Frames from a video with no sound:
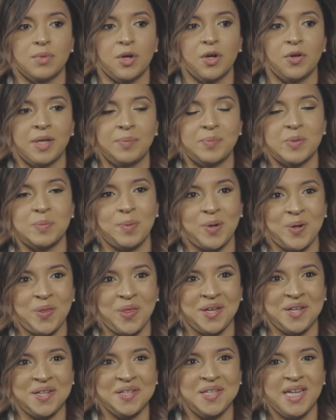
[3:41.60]
Her name was
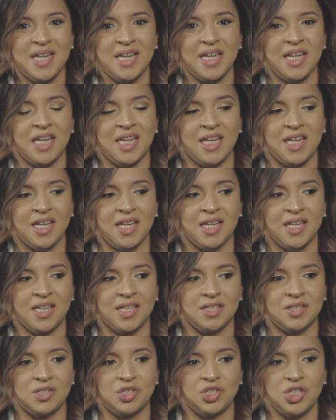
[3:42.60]
Bertha.
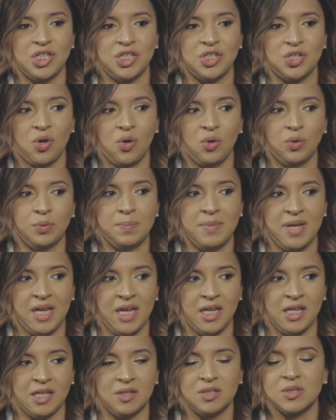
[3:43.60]
And she told
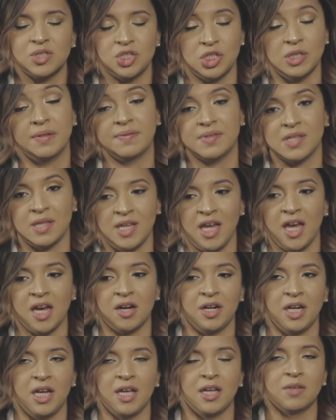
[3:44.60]
me, she lives in the
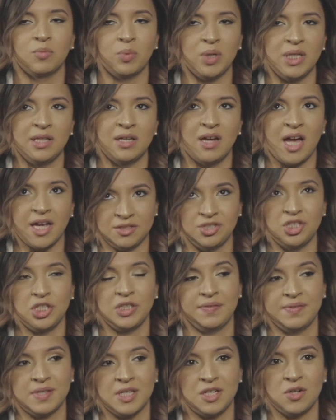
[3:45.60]
area. She
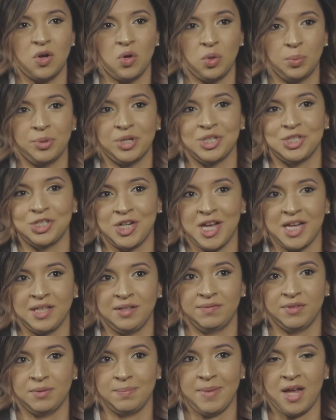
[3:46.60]
lives in Old Bridge and I
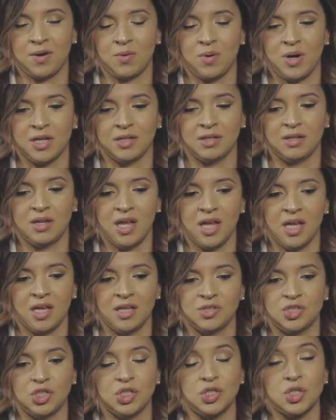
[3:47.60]
live in Matawan.
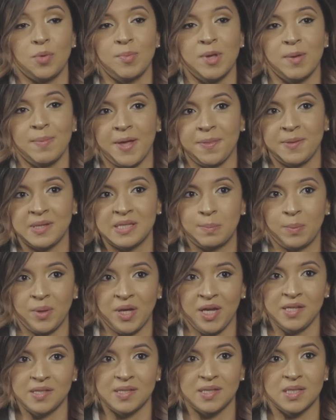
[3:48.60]
And she told me about this
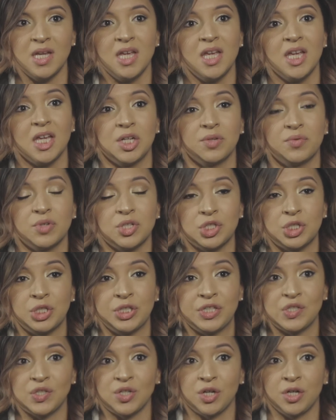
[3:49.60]
place. It
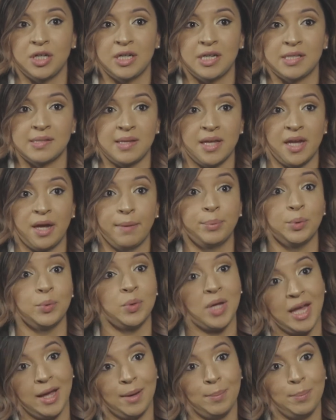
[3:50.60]
originally started as like a
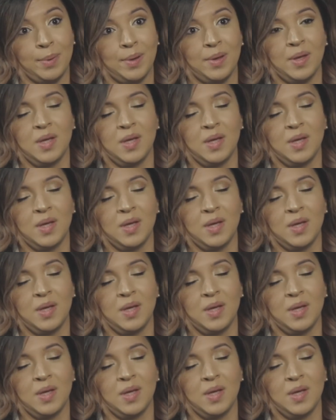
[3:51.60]
boot camp.